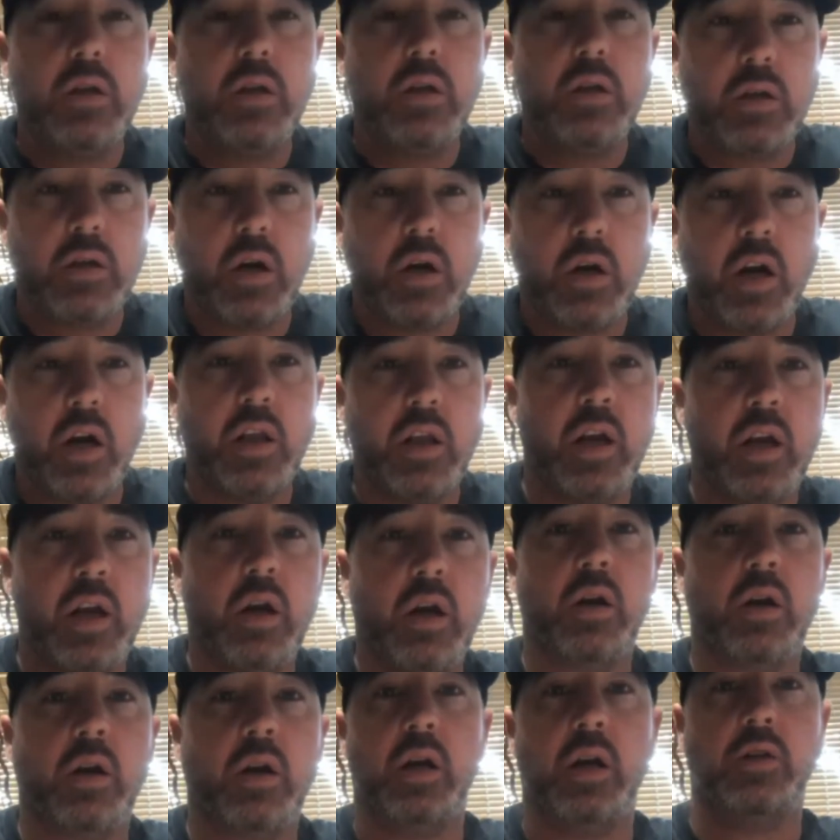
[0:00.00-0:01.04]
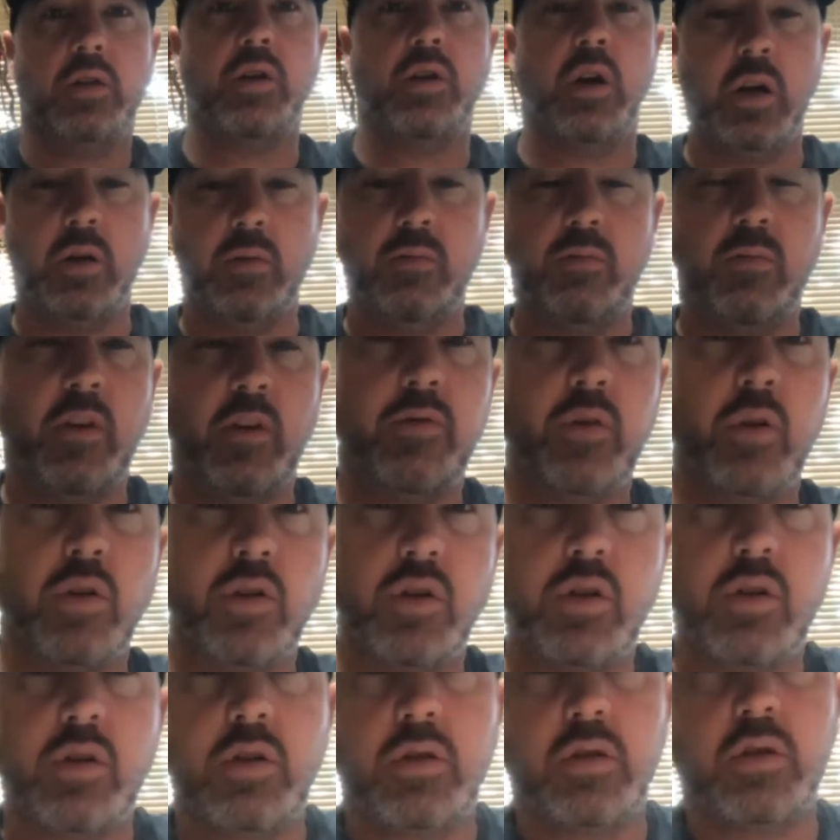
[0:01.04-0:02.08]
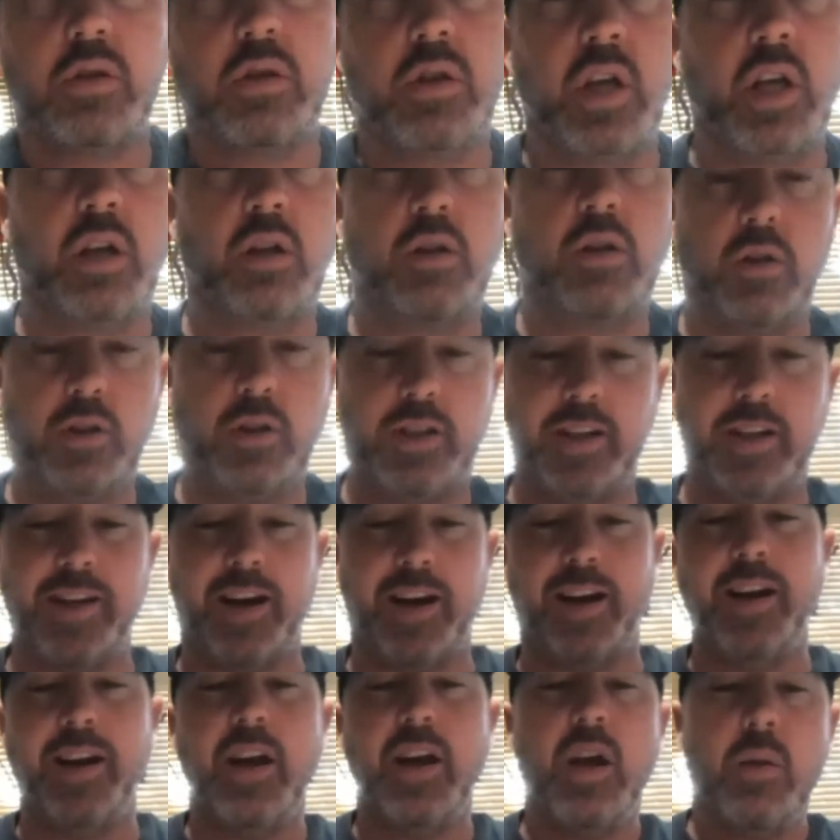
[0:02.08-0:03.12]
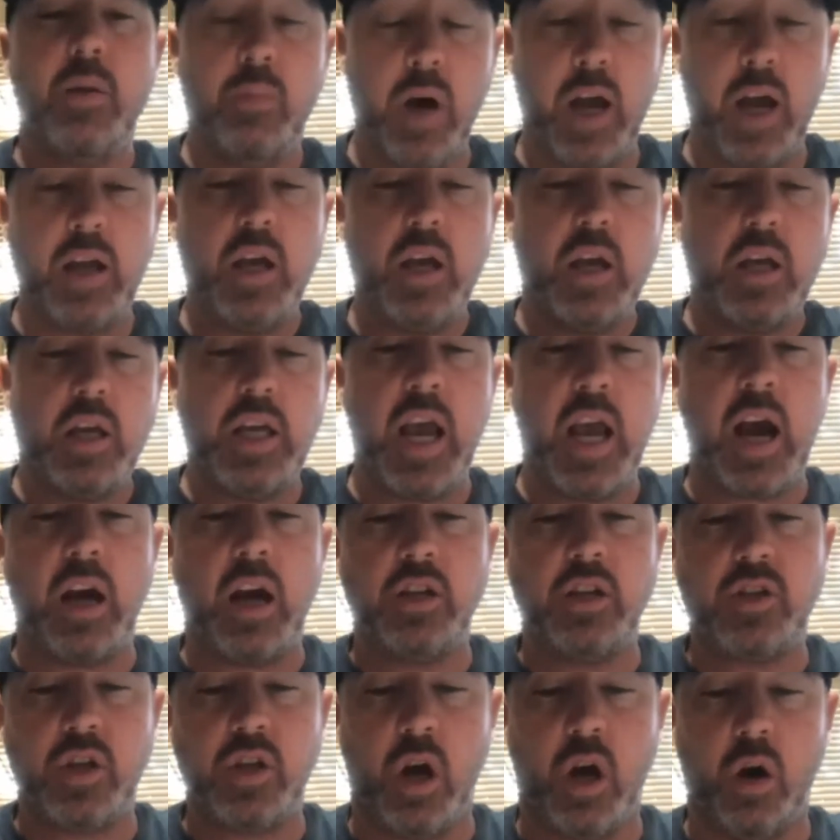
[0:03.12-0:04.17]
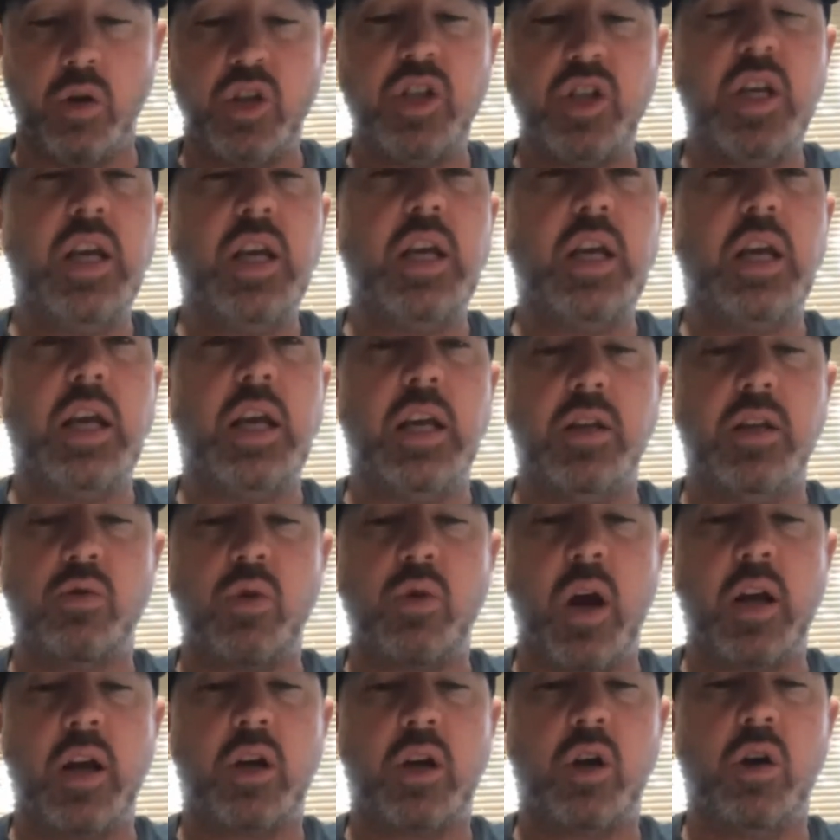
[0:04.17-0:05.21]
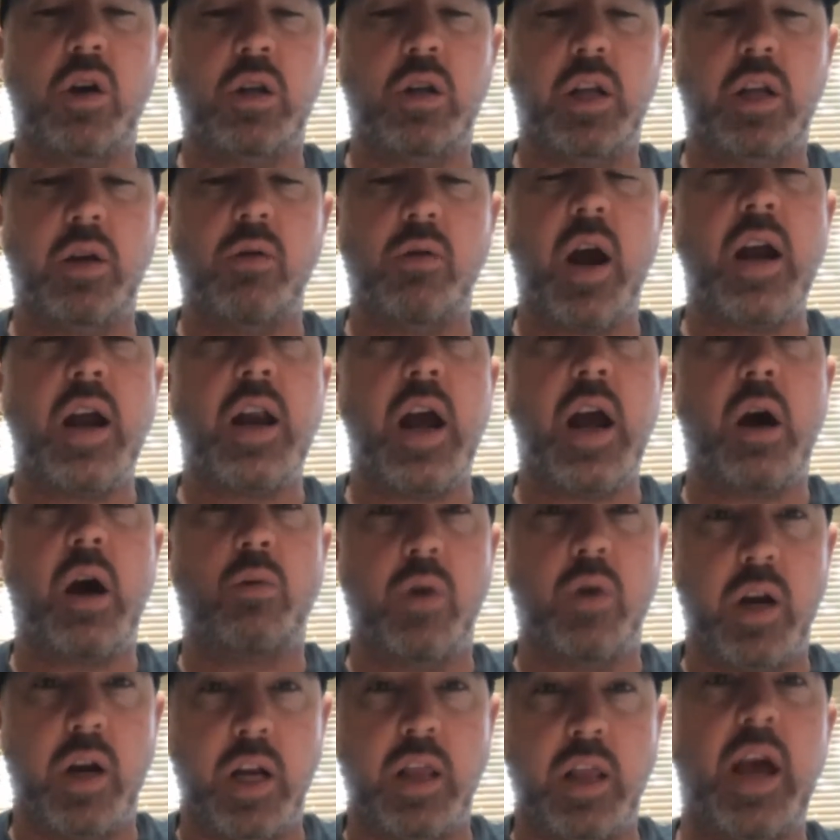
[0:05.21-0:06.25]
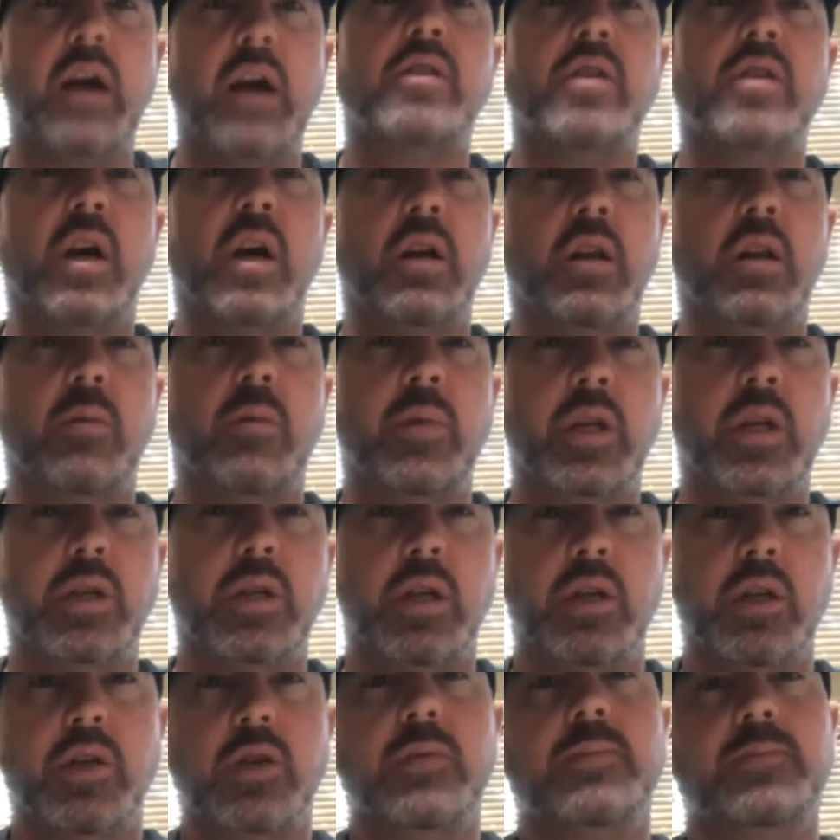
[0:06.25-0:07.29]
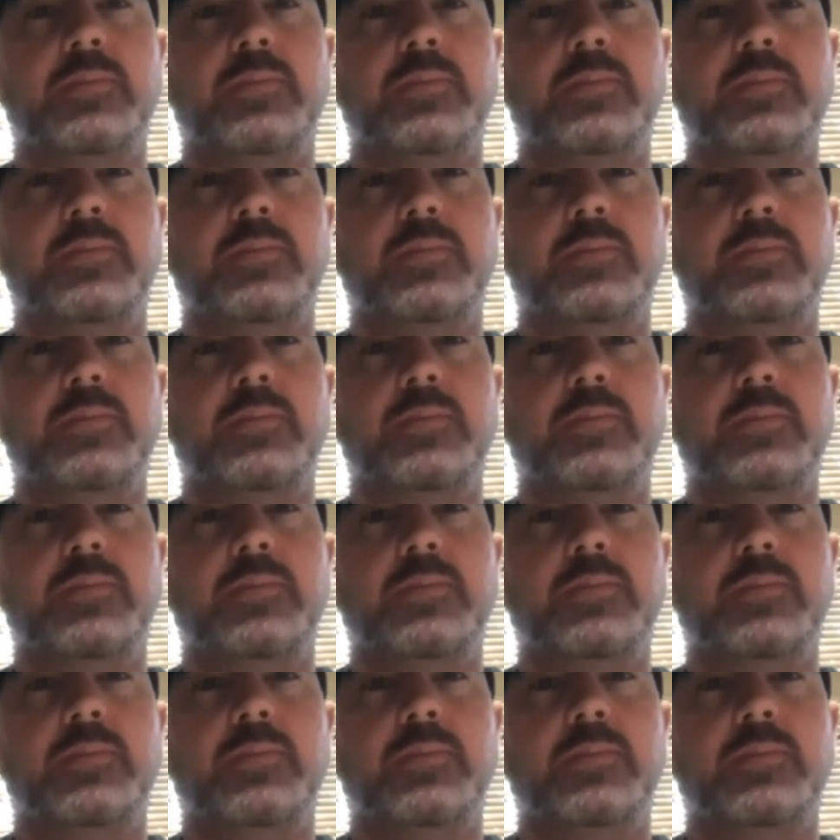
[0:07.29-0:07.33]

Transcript: Are you there? Okay. Sorry. My phone's getting close to dying. But yeah, so she is currently right now running that side of the business.